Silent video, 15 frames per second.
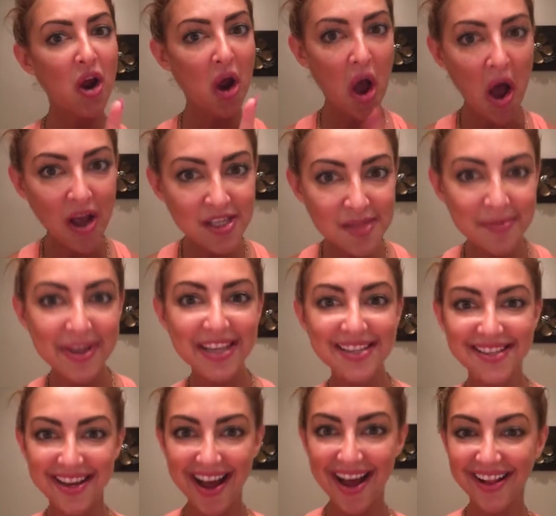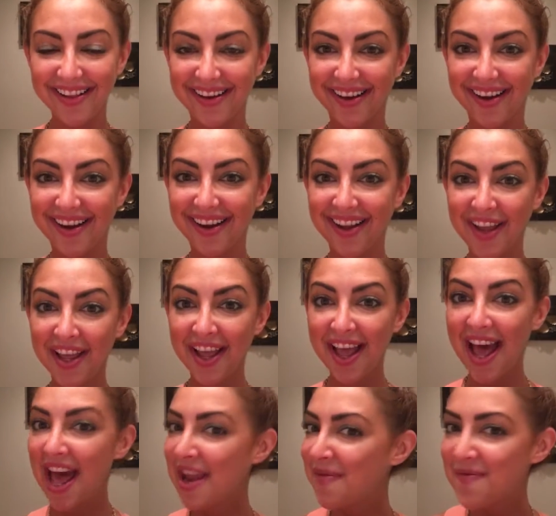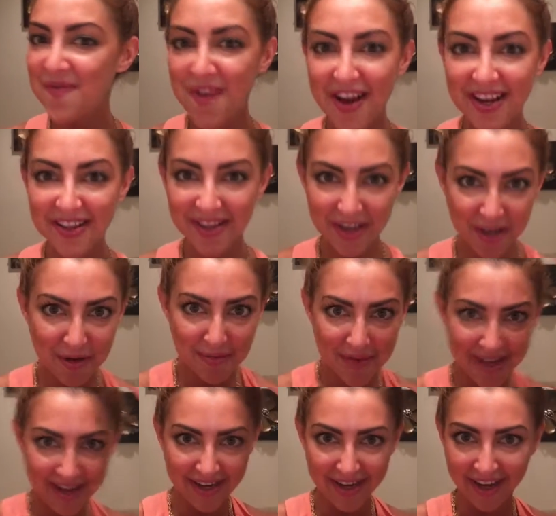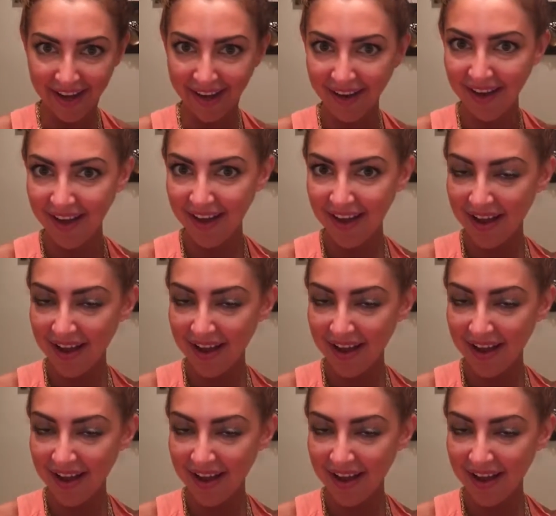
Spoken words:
Cost me $1, and I'm fighting the humidity.